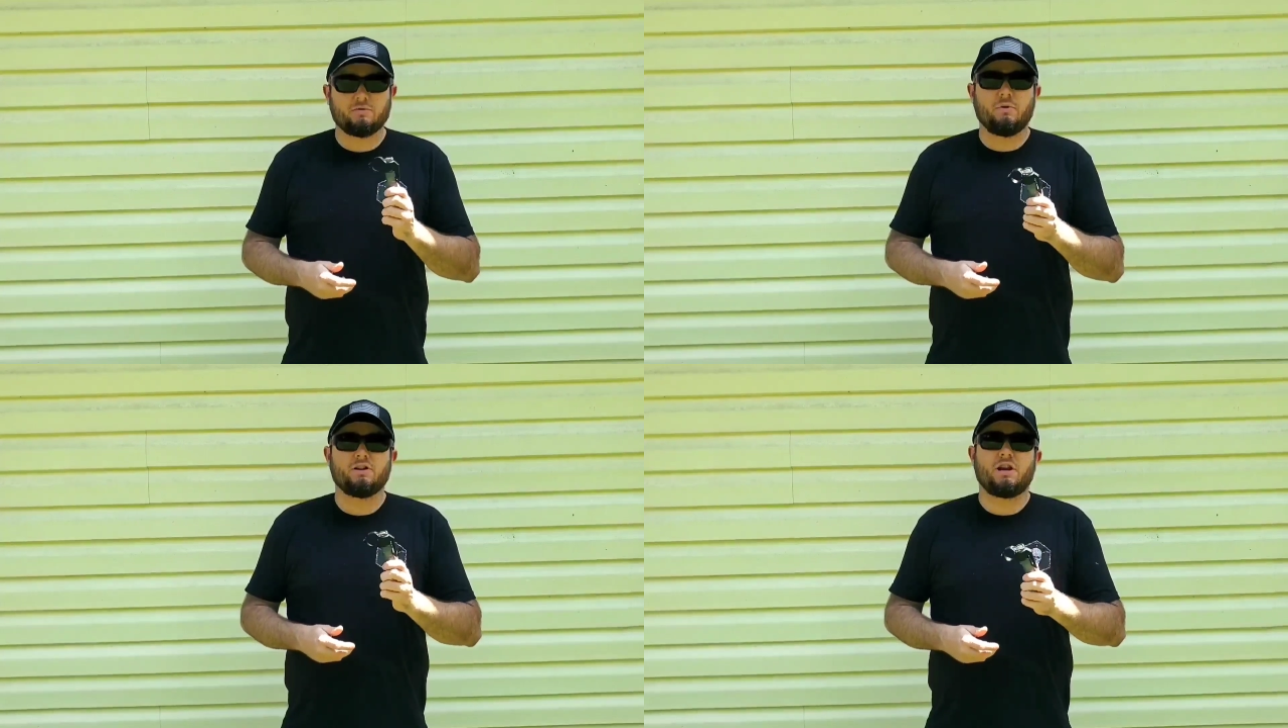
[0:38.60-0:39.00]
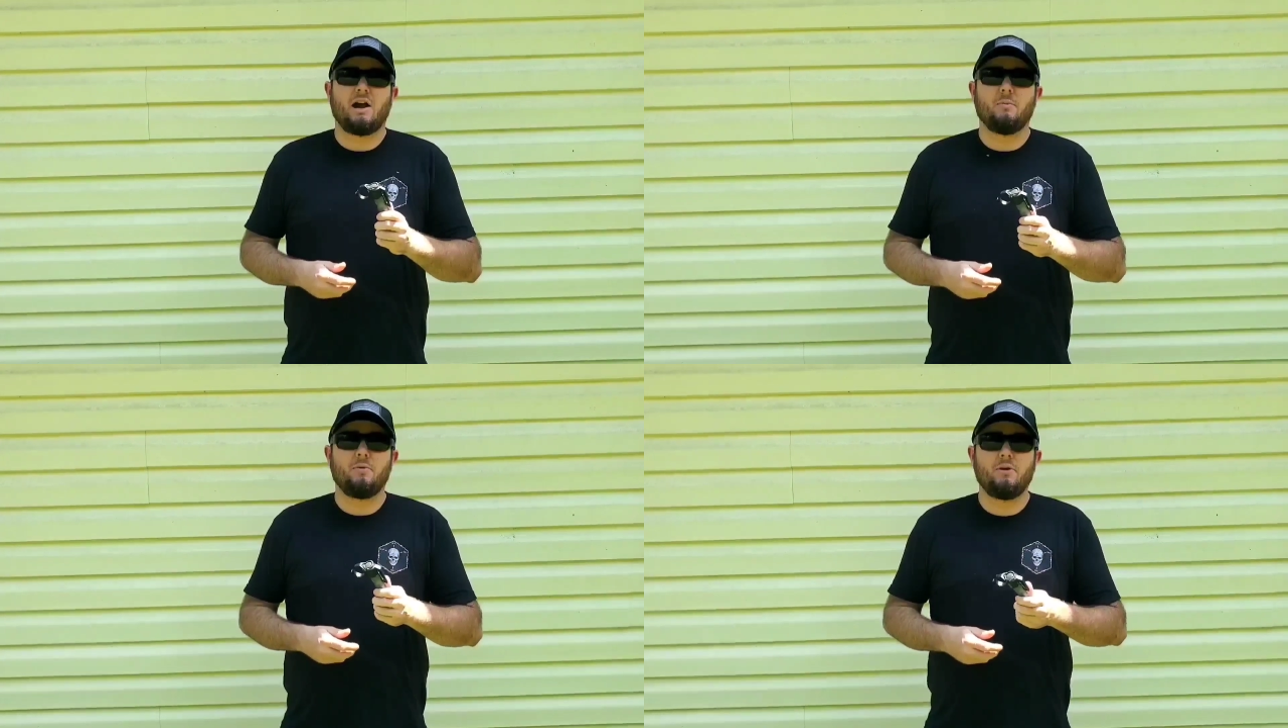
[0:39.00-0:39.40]
much
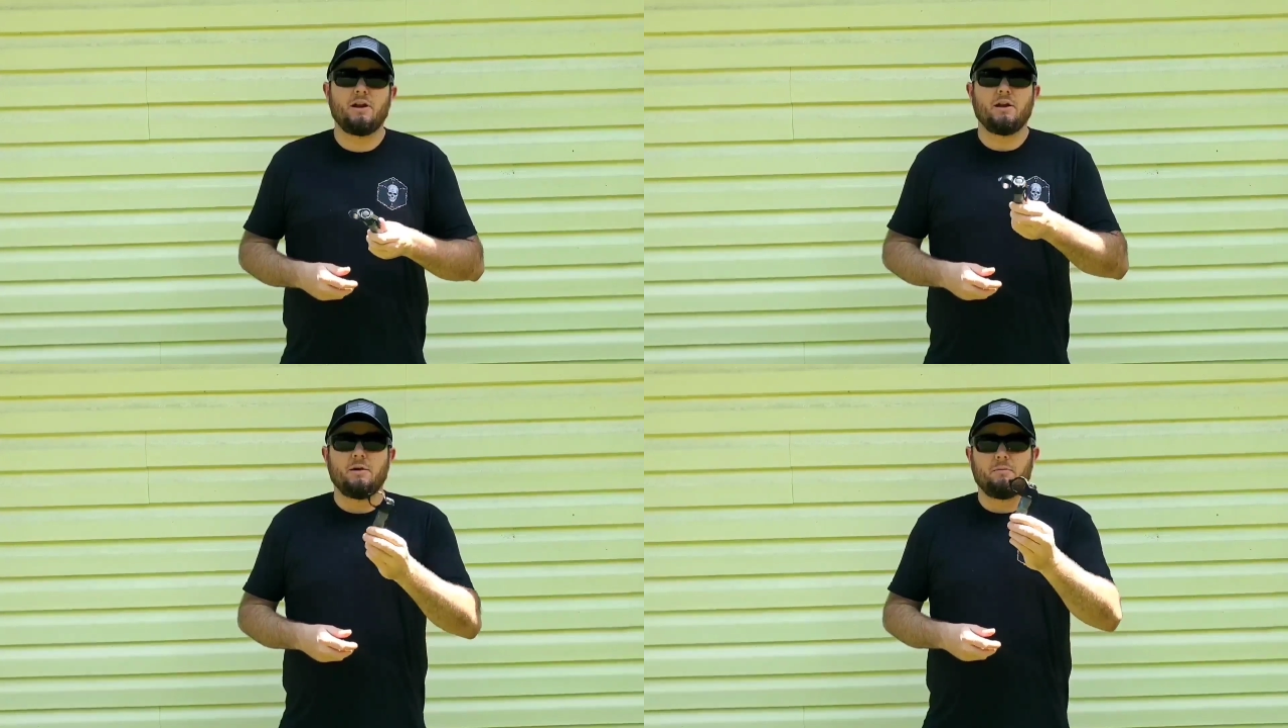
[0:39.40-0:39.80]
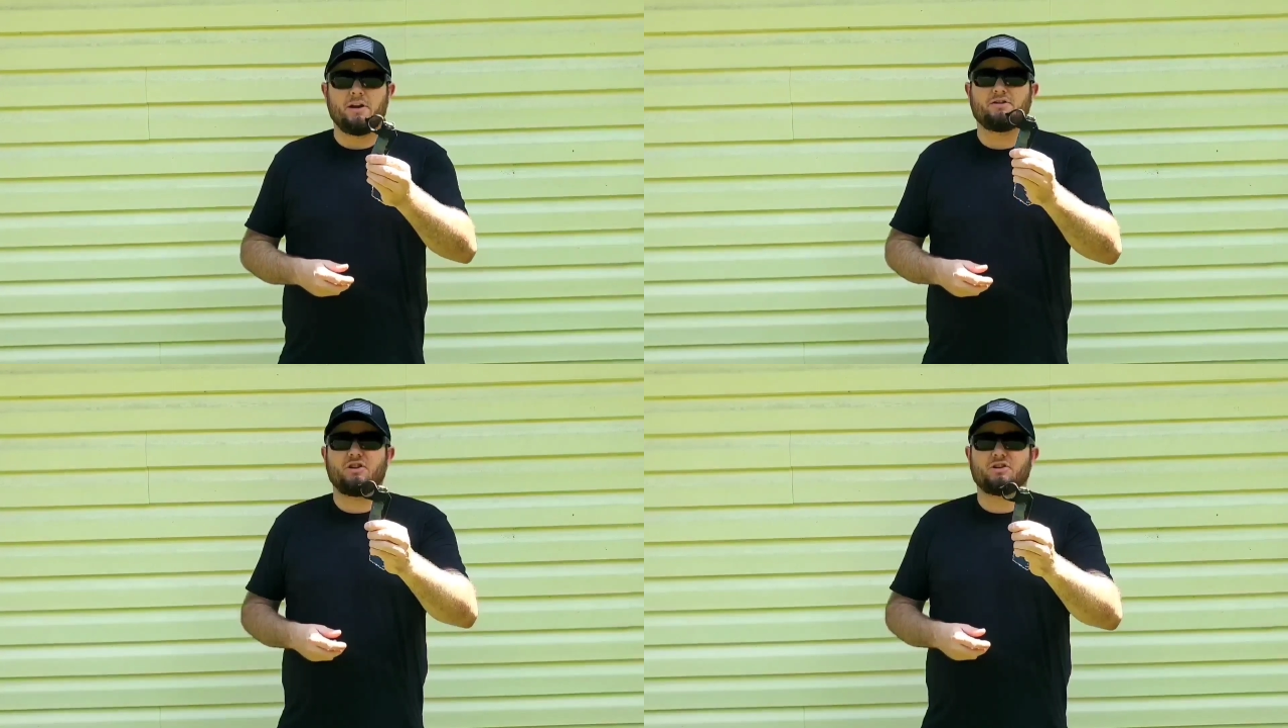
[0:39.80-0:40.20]
output but
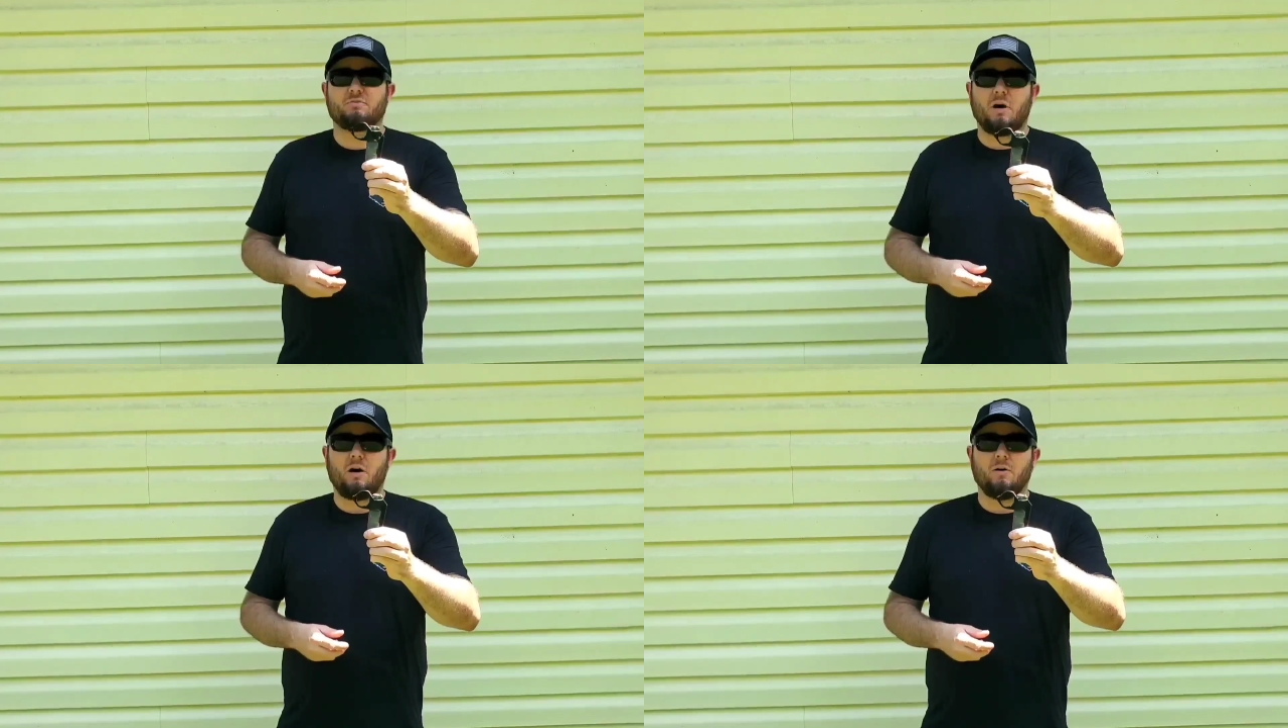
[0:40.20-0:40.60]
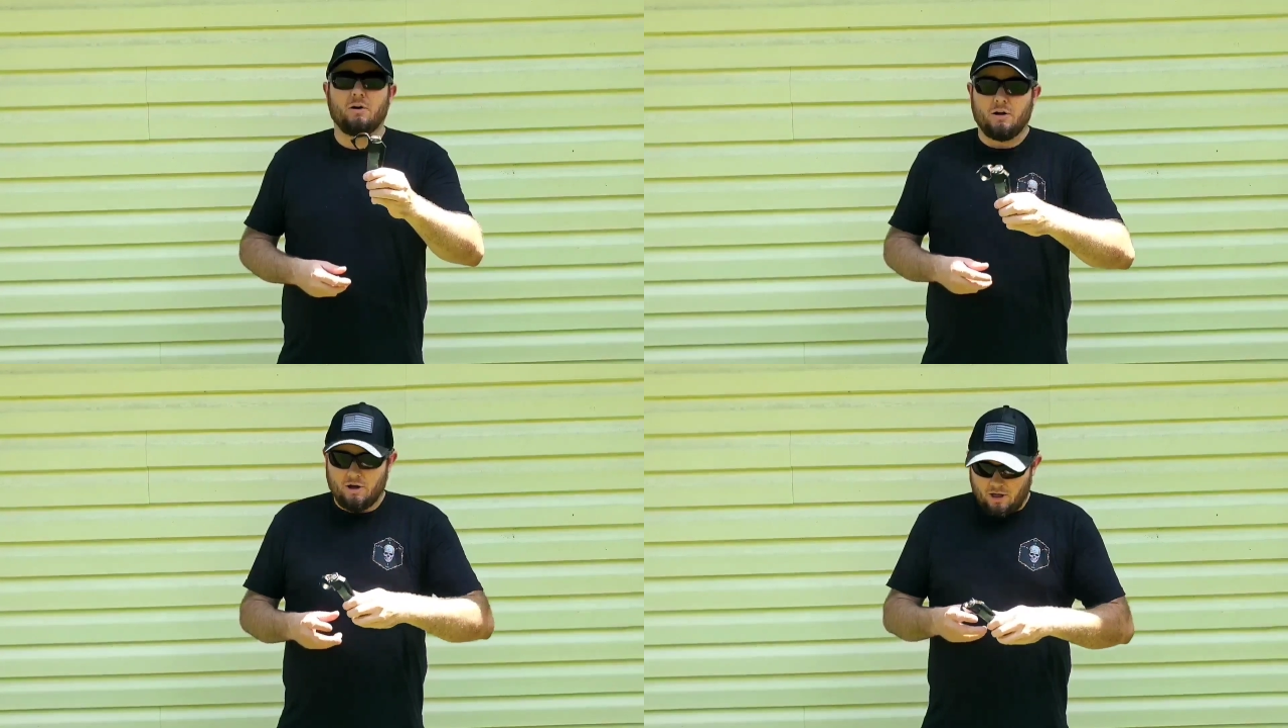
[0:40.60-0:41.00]
is this small.
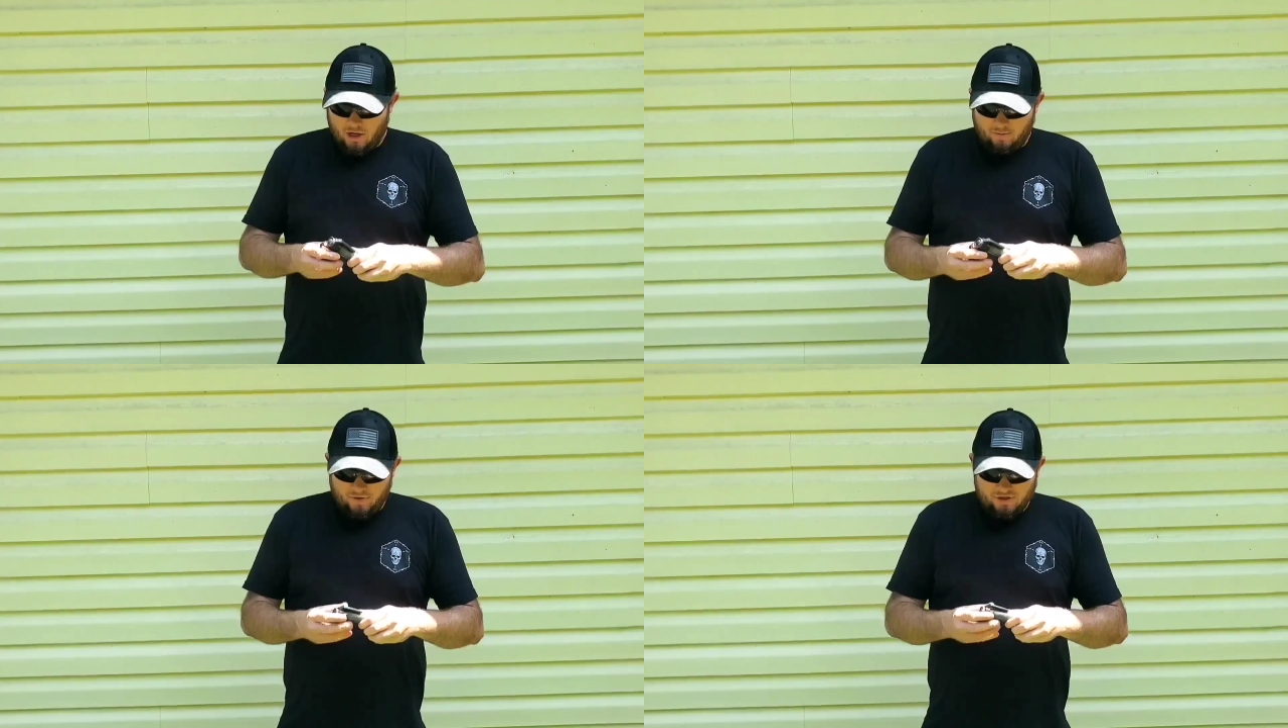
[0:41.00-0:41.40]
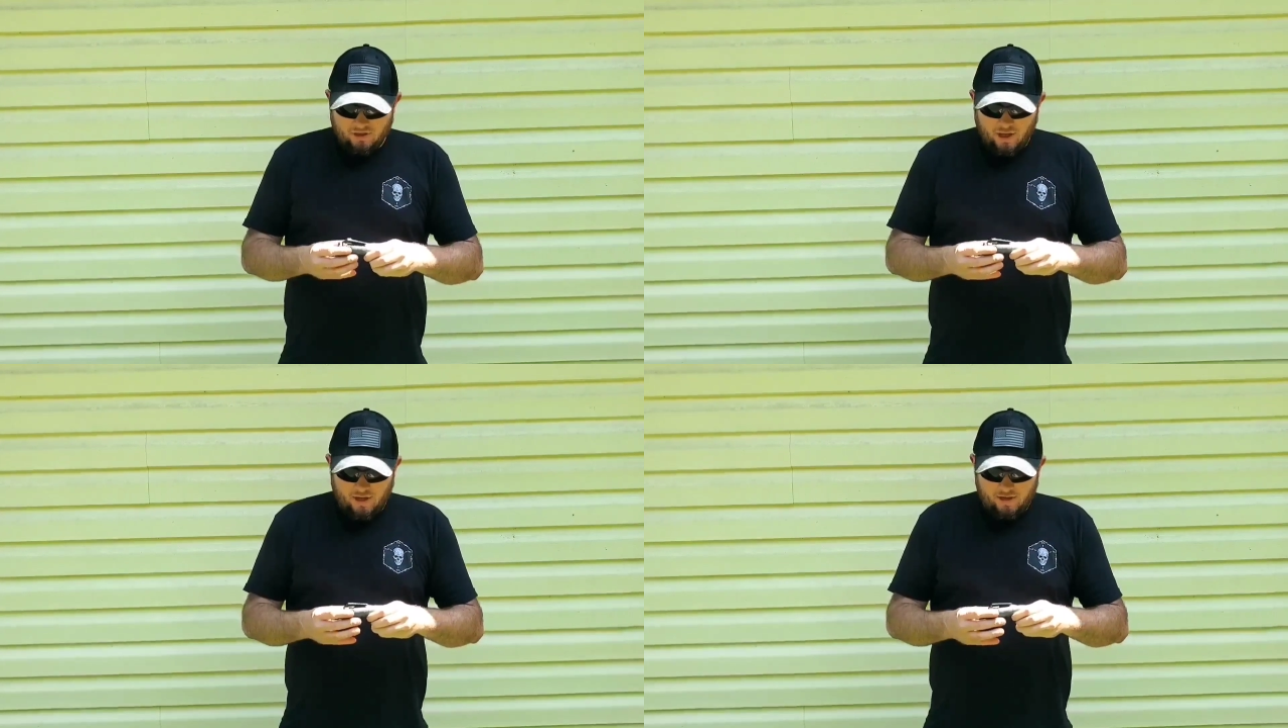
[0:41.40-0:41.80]
This
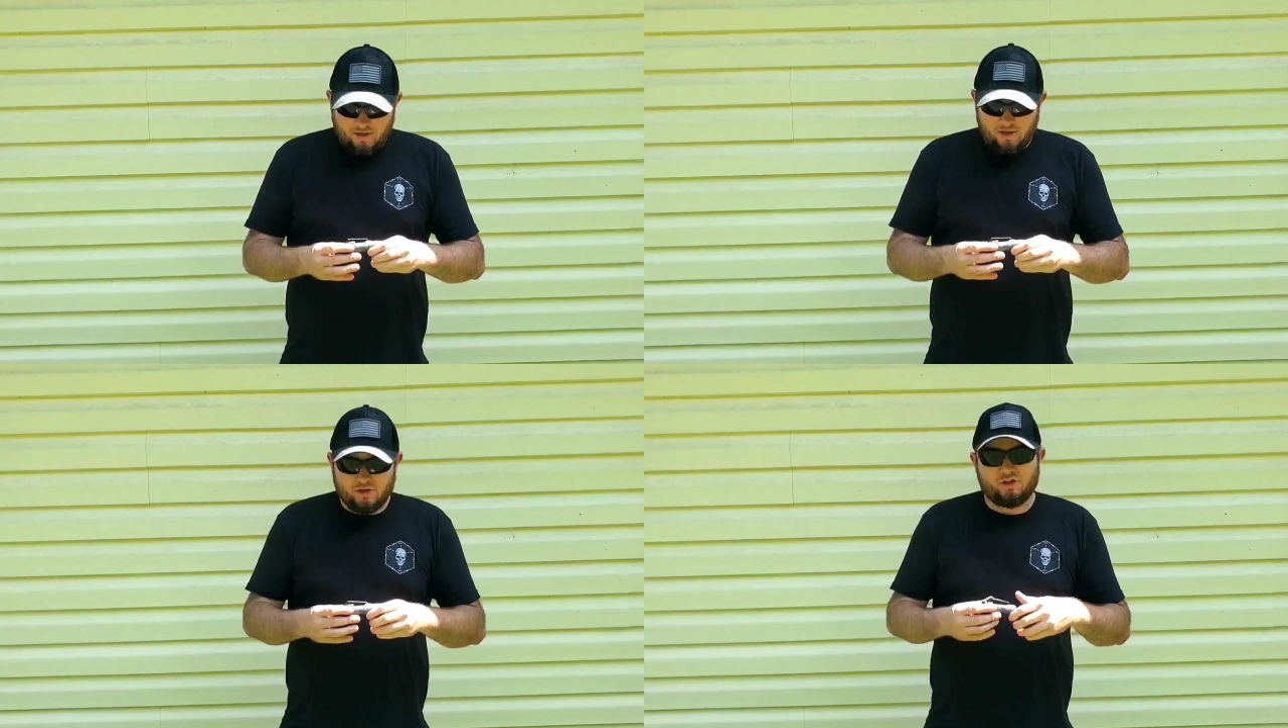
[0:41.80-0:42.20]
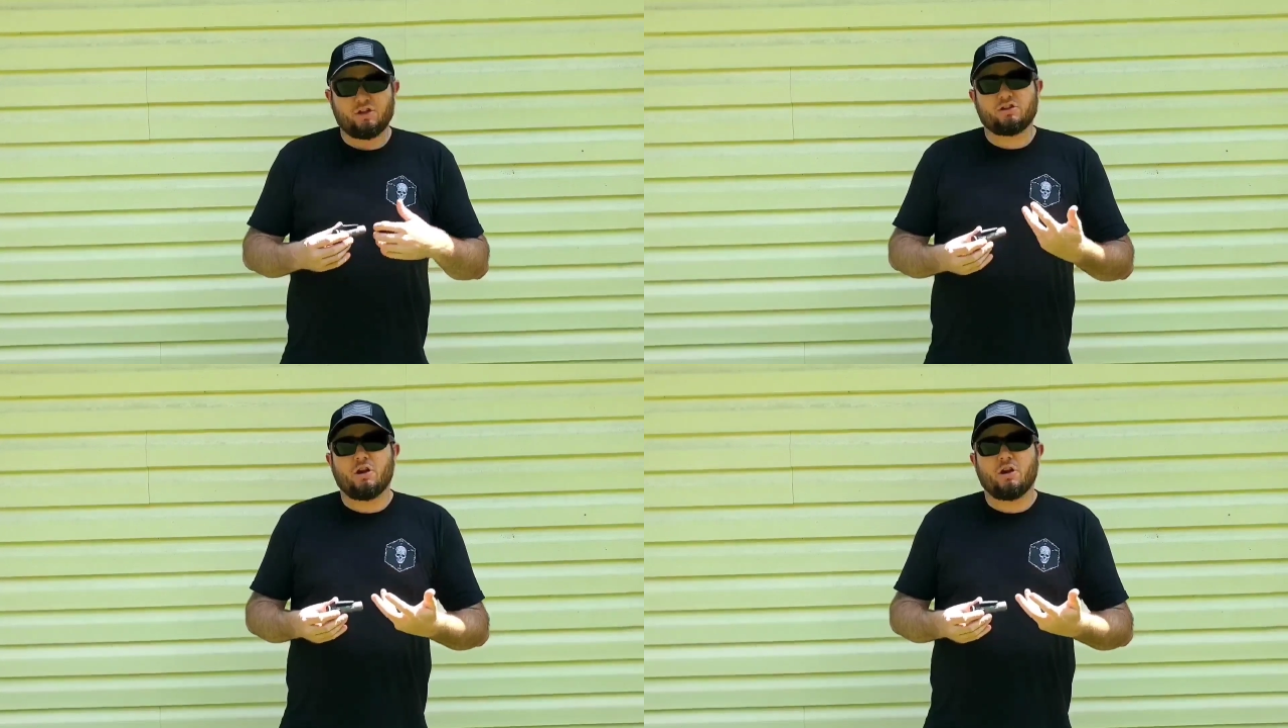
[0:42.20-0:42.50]
light is just